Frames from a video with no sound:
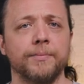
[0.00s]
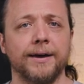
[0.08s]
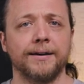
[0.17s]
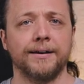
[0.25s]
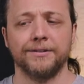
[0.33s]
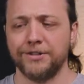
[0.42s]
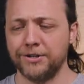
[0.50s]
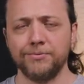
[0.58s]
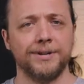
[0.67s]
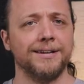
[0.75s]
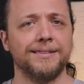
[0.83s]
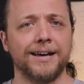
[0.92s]
you're making. Do you
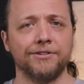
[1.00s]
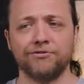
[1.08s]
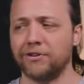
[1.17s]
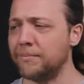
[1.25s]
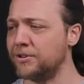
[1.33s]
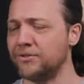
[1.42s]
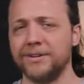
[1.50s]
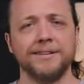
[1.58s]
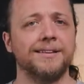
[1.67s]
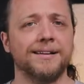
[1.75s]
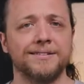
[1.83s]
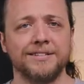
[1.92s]
need that drum? Do you
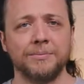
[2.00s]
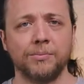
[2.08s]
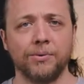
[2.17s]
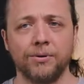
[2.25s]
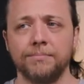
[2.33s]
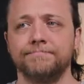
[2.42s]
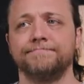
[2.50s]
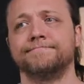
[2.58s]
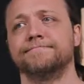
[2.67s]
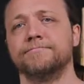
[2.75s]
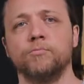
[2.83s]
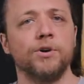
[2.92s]
need that cymbal?
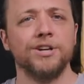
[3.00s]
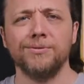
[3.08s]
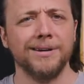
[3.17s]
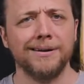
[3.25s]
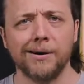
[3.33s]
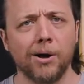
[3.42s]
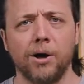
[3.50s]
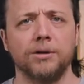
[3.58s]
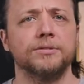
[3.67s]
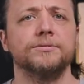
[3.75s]
What do you need at all?